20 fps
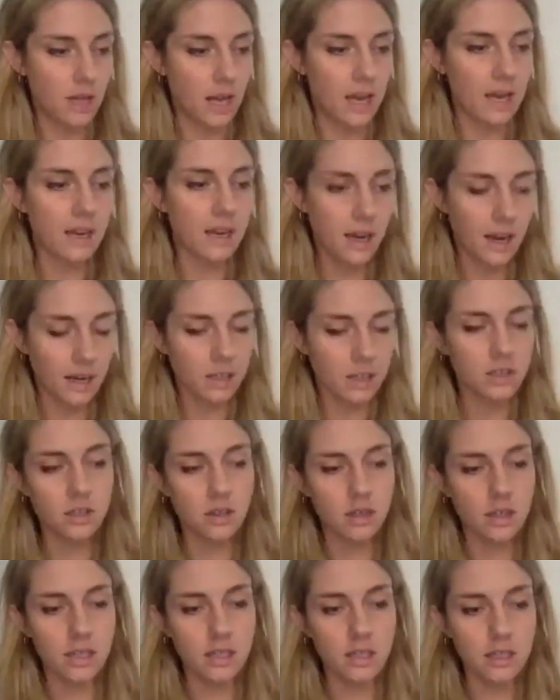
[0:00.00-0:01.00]
it
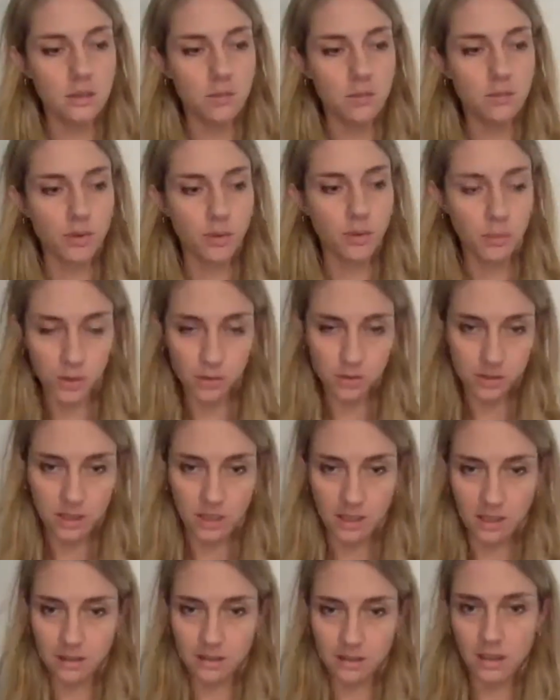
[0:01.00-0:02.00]
actually promotes
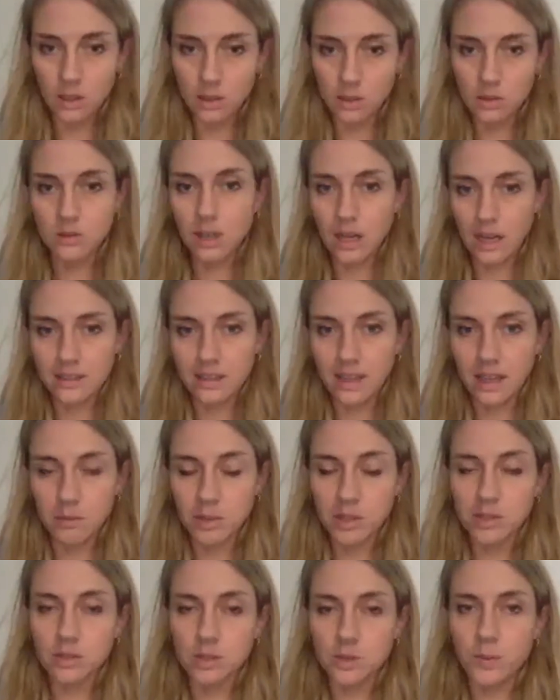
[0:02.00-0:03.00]
anything good like that,
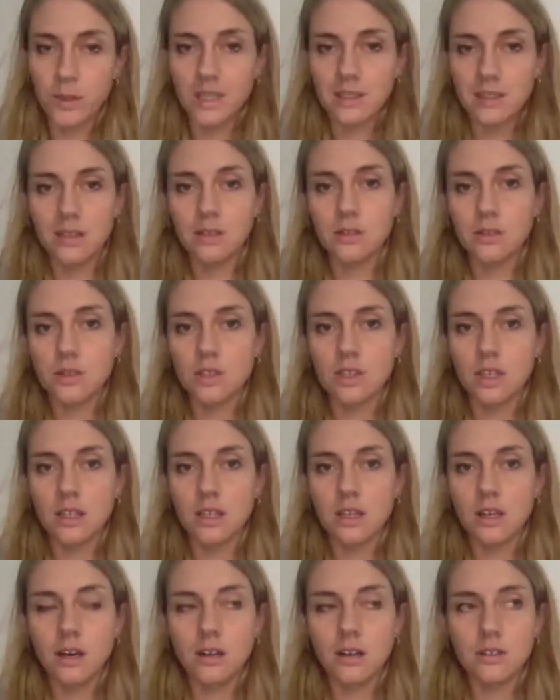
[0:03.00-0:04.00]
because spectators
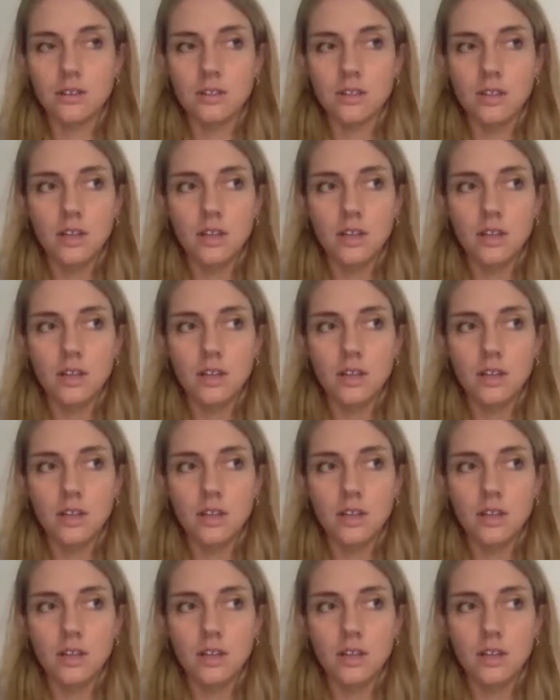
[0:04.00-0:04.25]
cannot